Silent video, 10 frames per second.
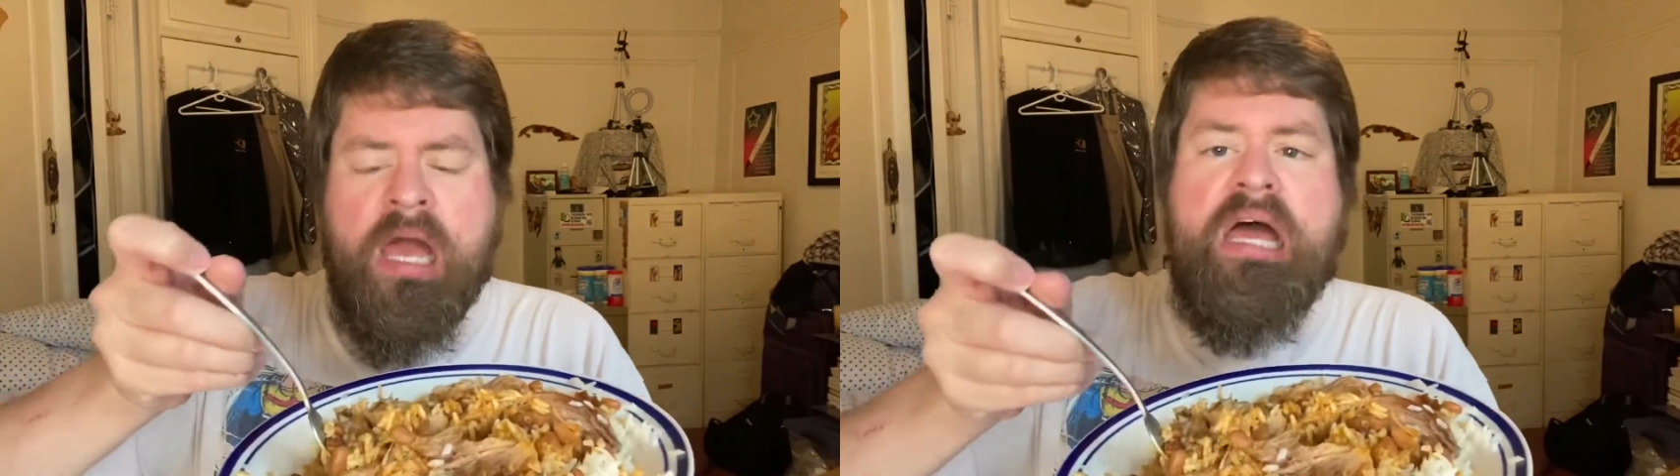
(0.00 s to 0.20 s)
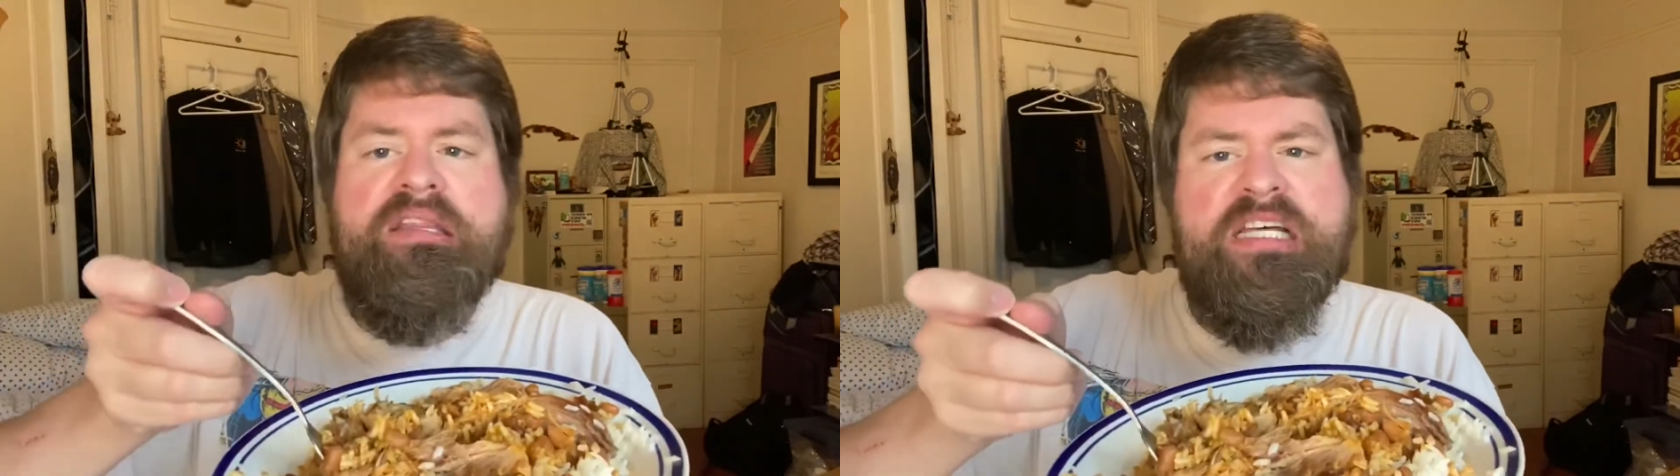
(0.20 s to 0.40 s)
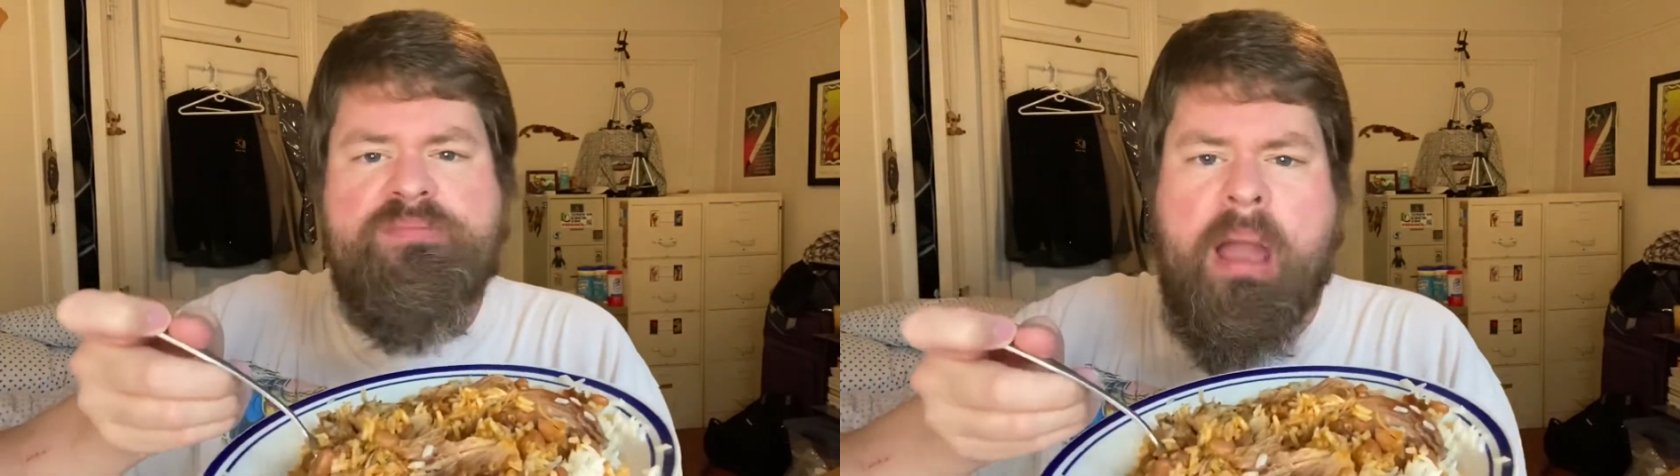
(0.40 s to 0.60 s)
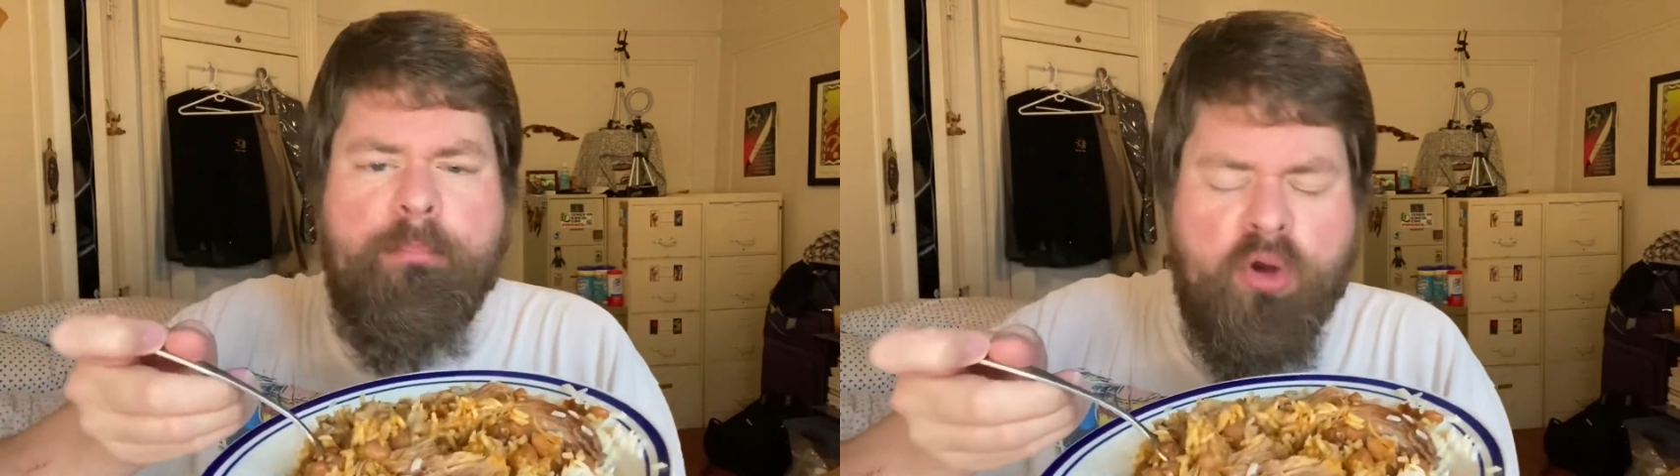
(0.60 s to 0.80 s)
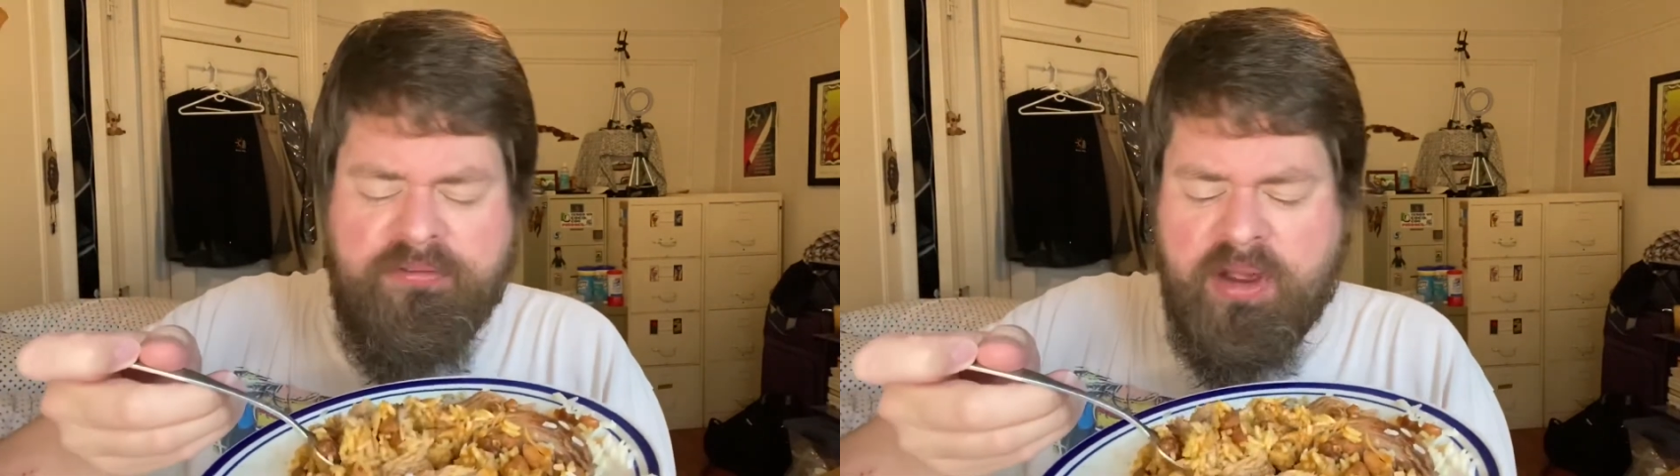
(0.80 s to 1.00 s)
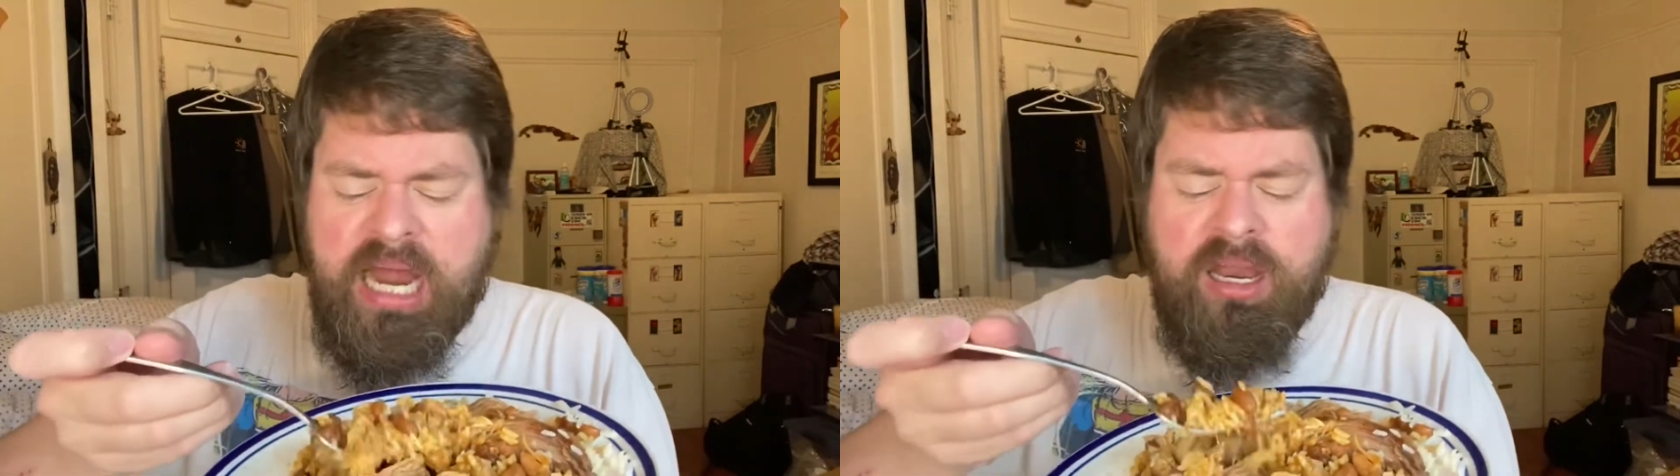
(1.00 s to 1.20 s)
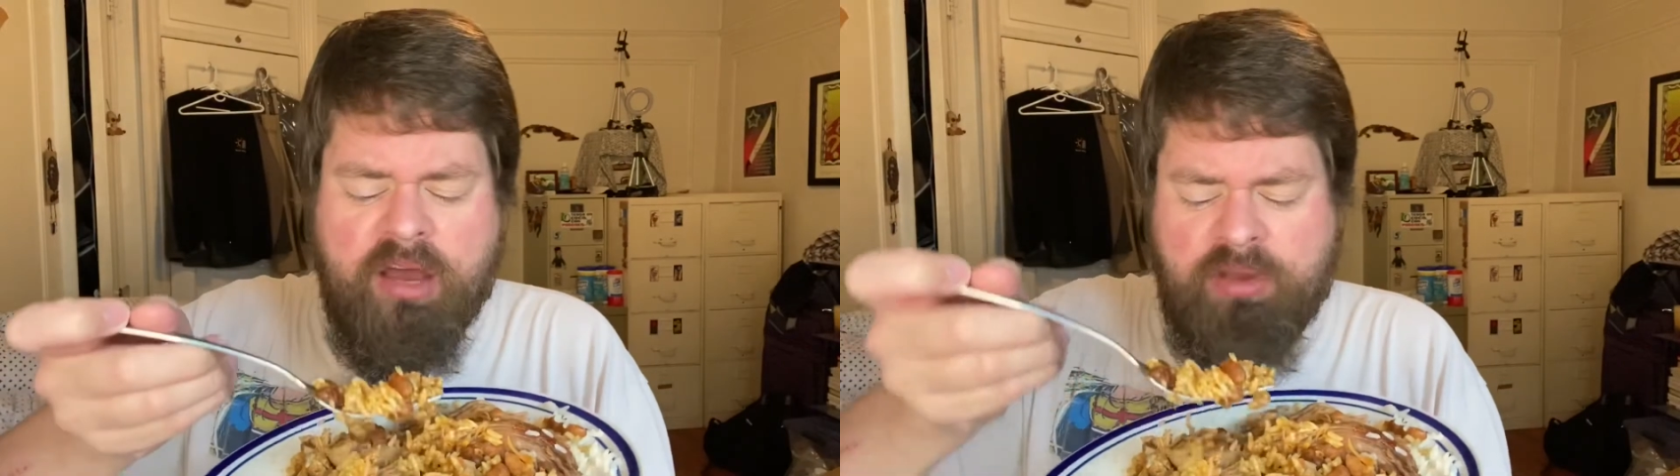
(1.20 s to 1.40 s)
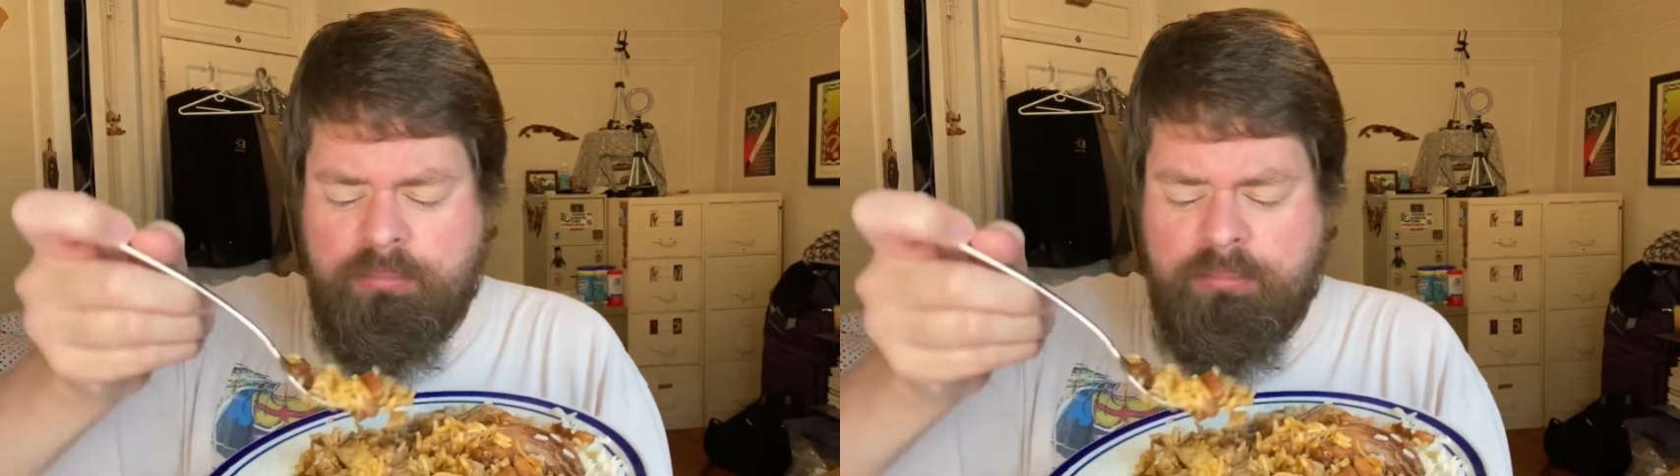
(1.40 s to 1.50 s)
That's my boyfriend, I love him.